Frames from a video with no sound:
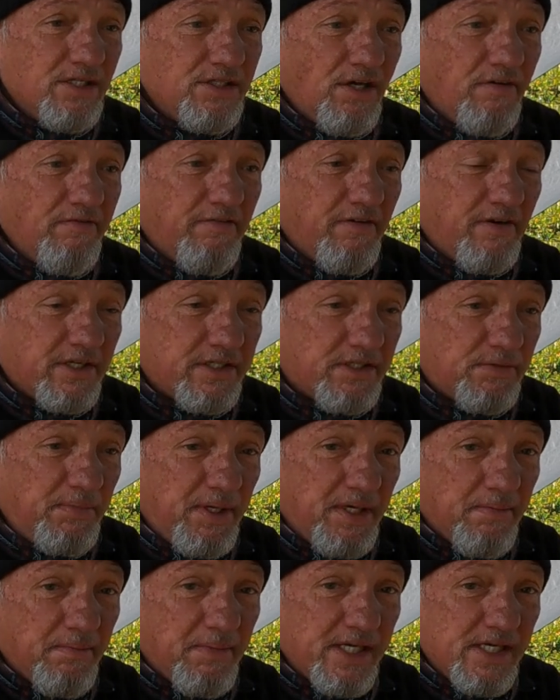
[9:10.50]
So far it's
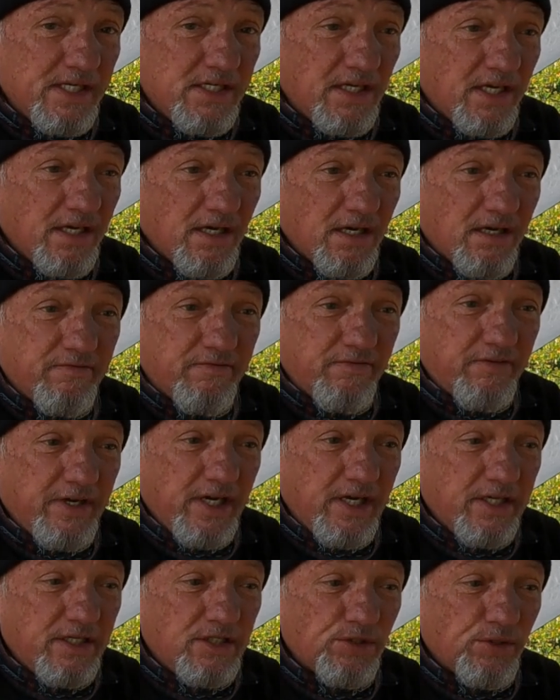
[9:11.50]
been amazing. I've
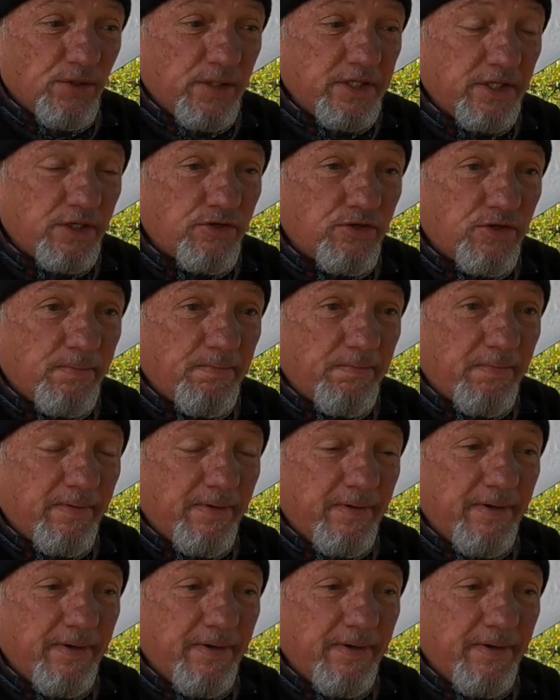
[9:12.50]
really enjoyed the trip.